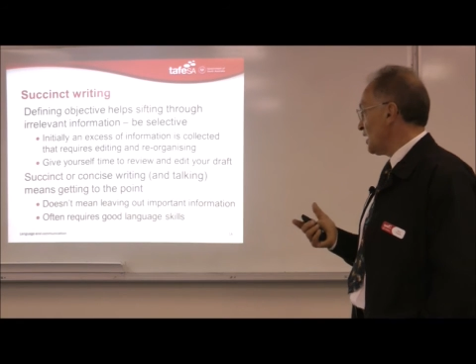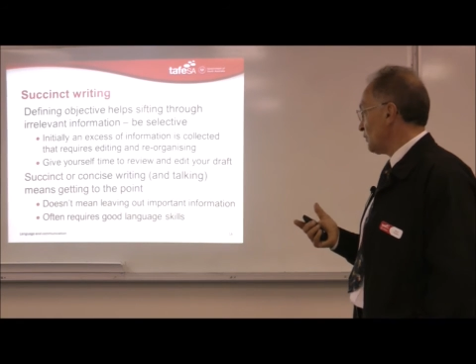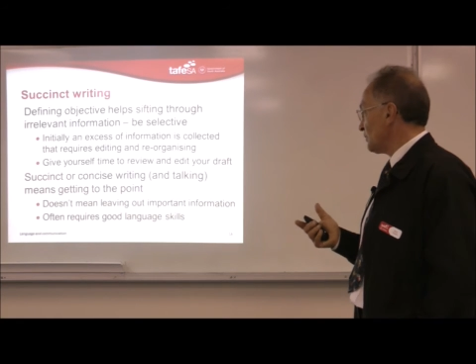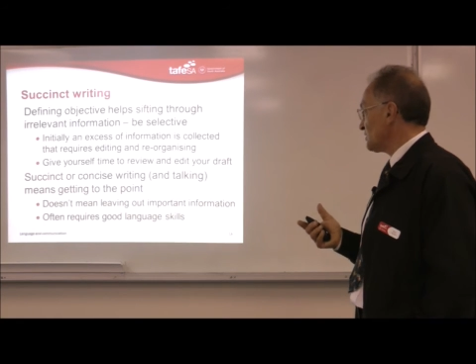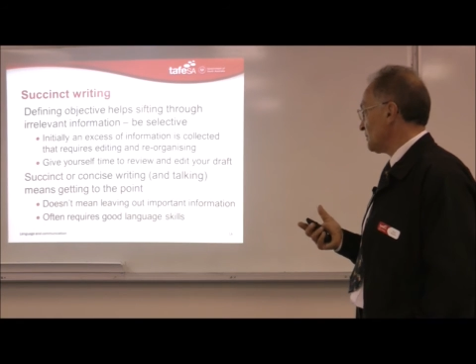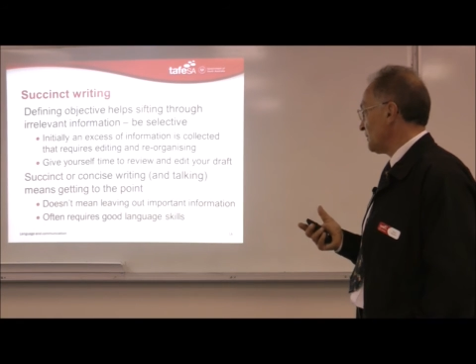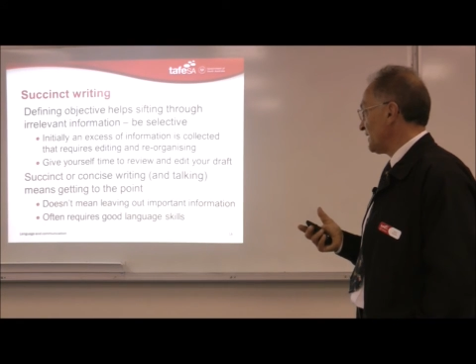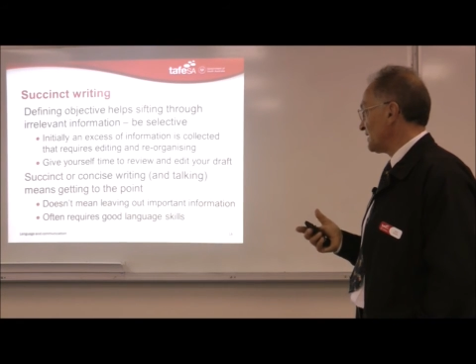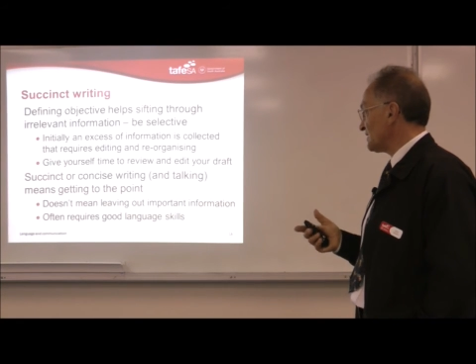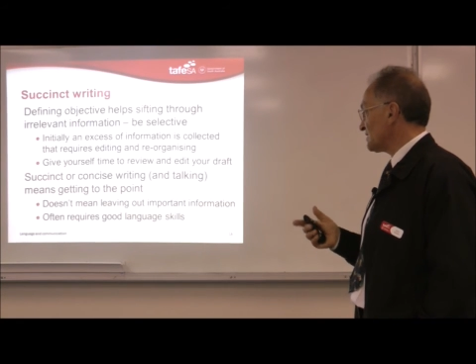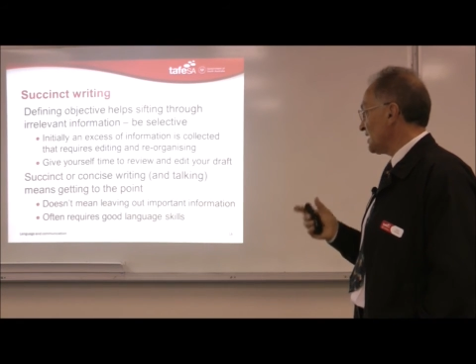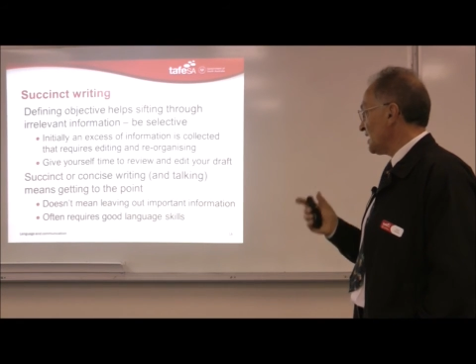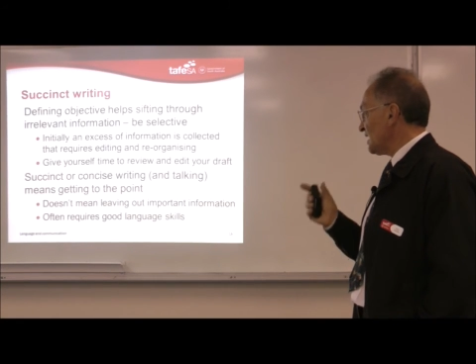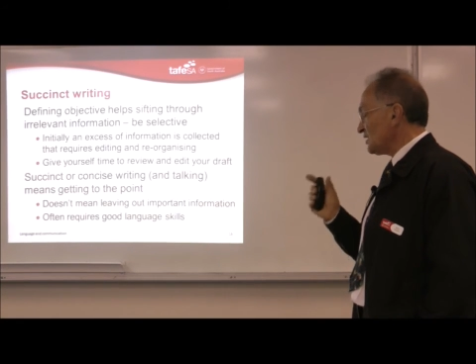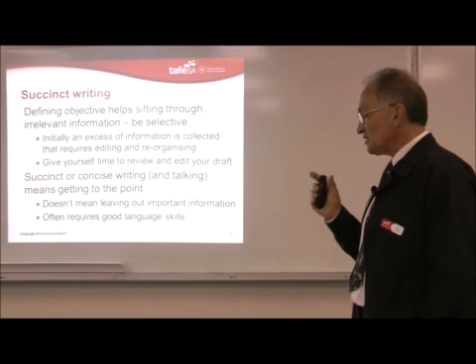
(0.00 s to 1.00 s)
which means
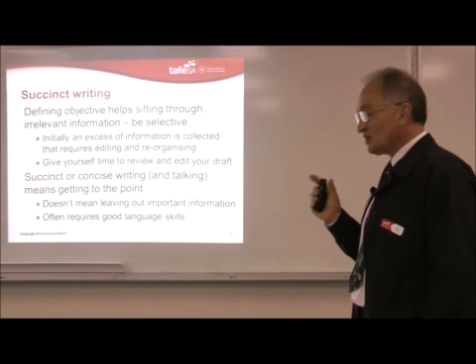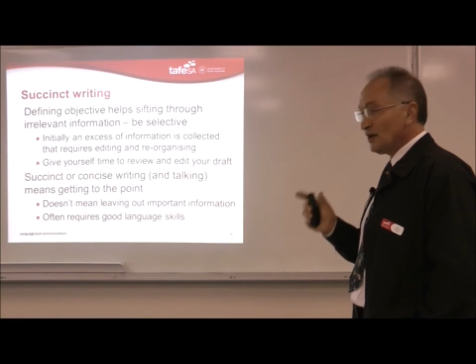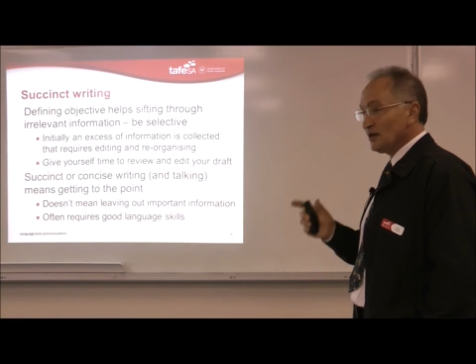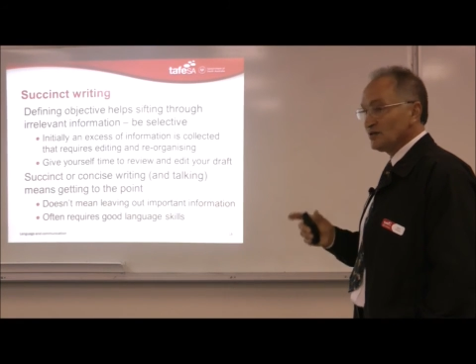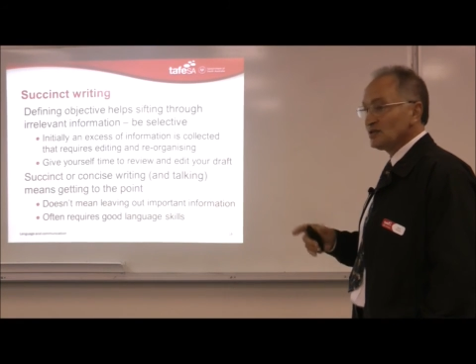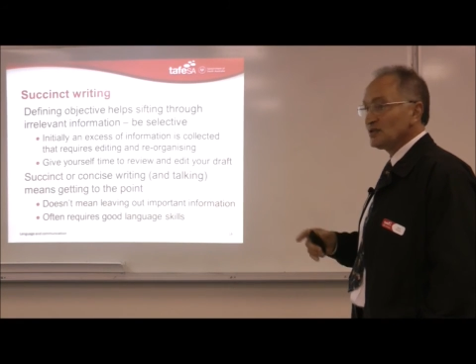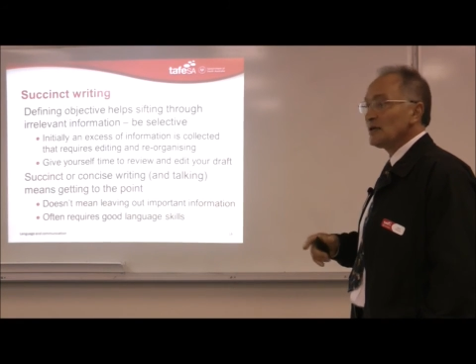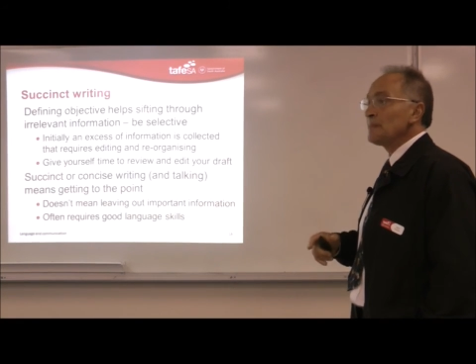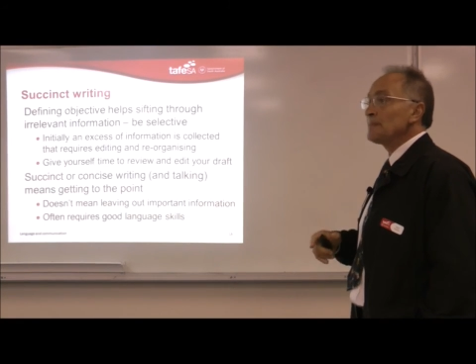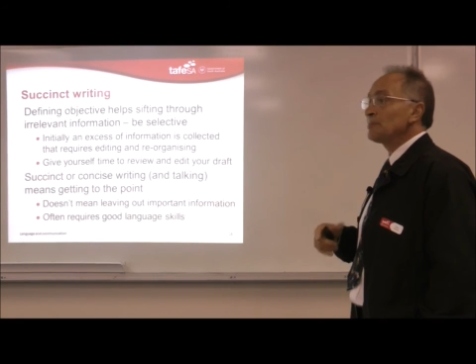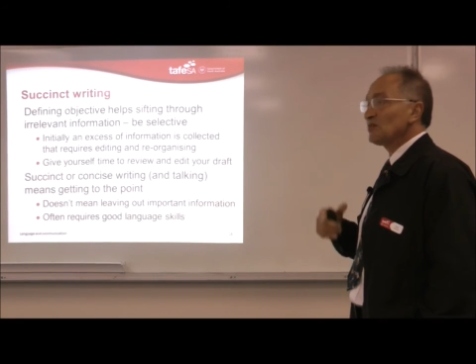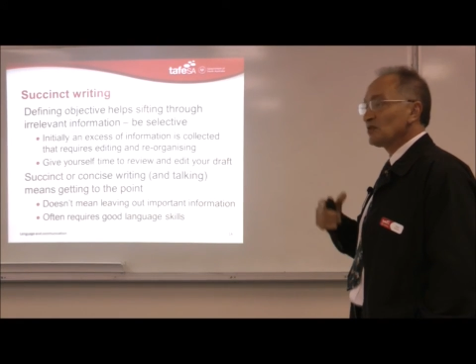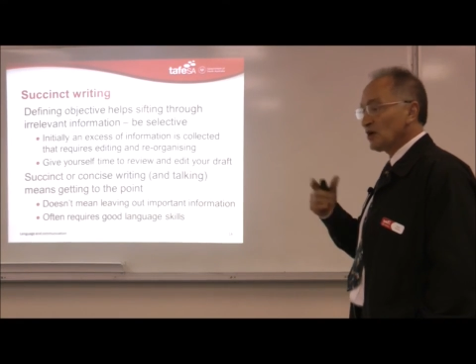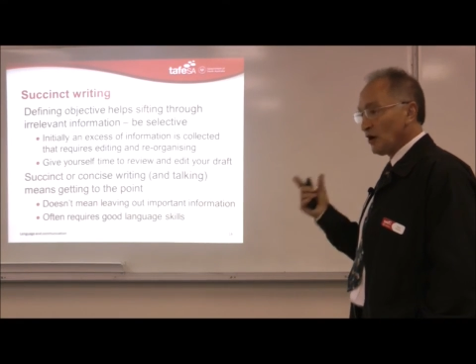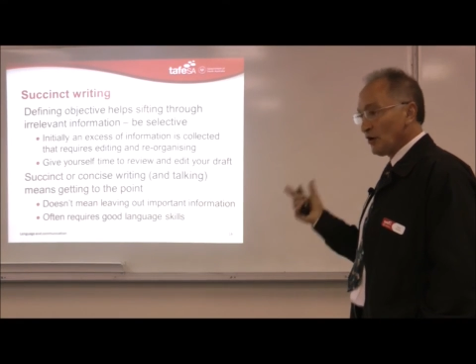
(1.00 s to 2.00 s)
don't
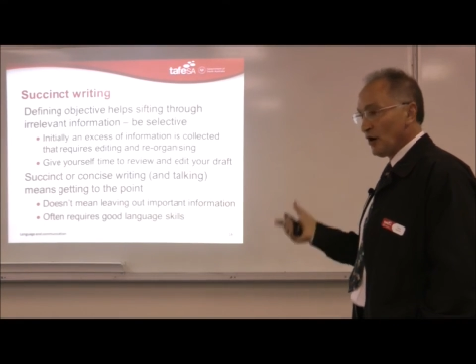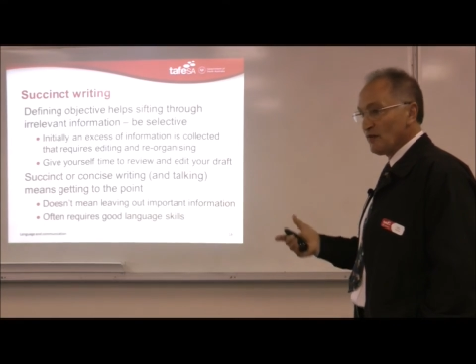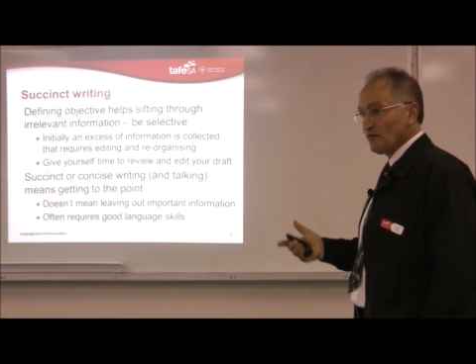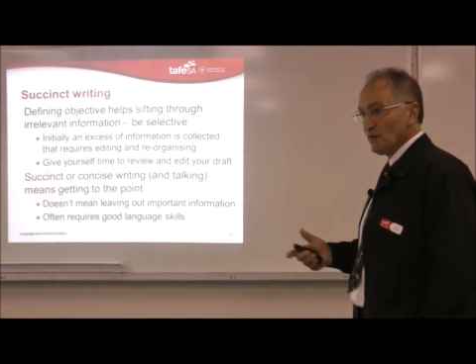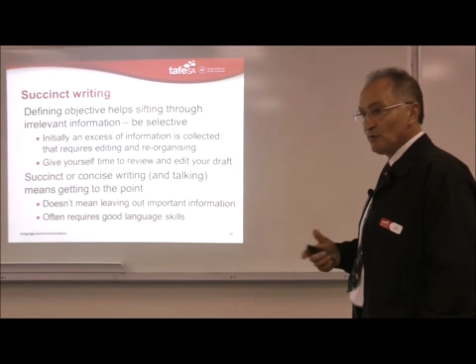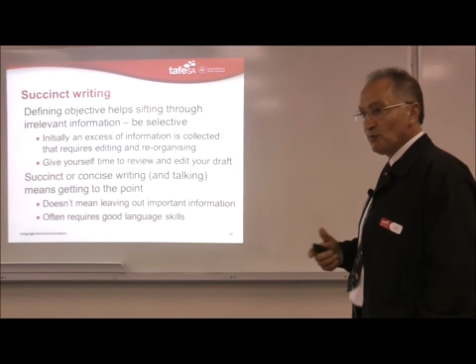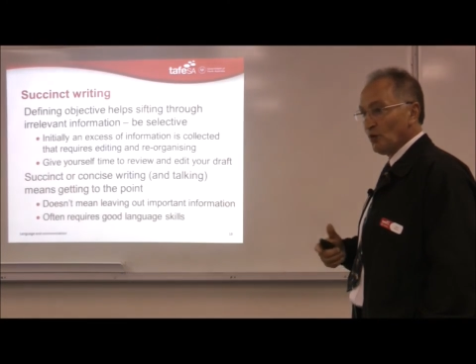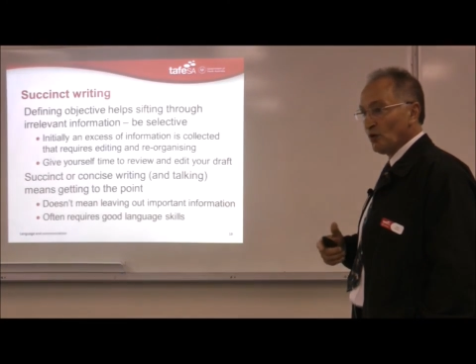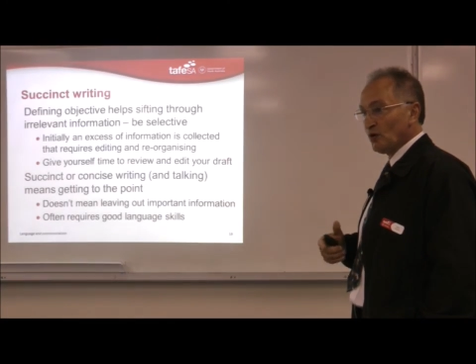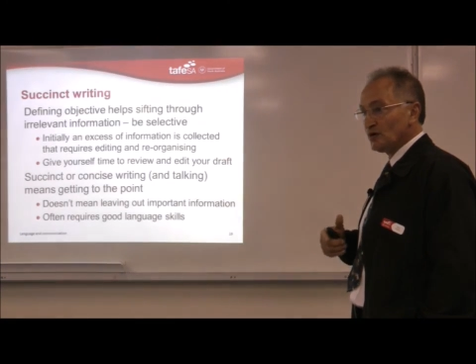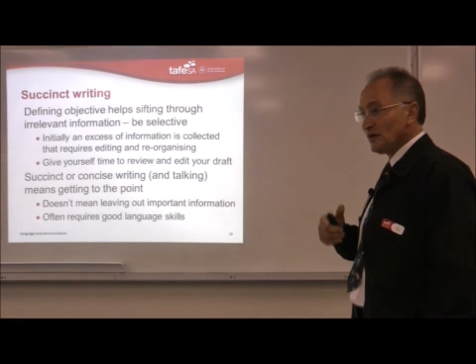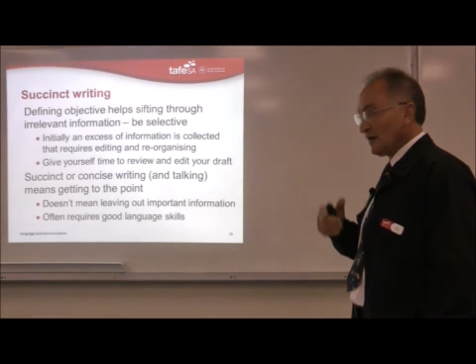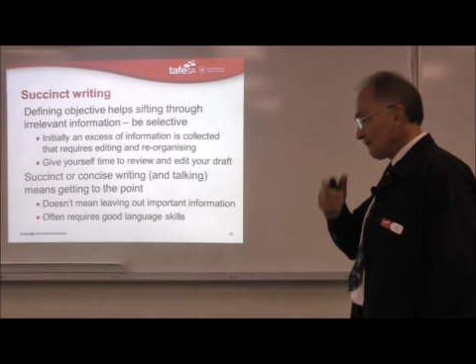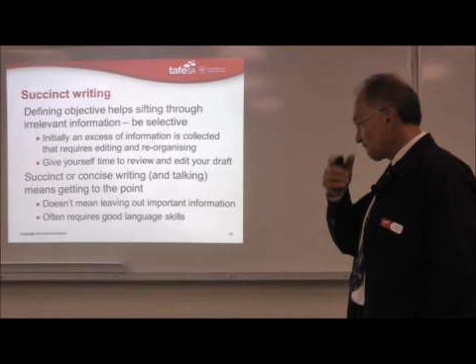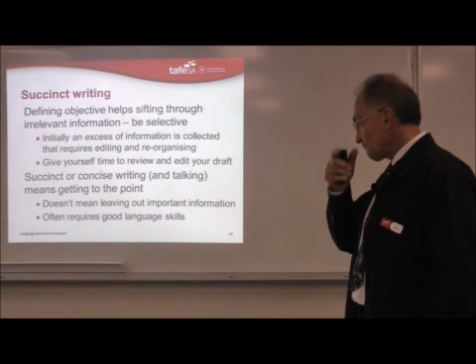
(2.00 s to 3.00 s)
go overboard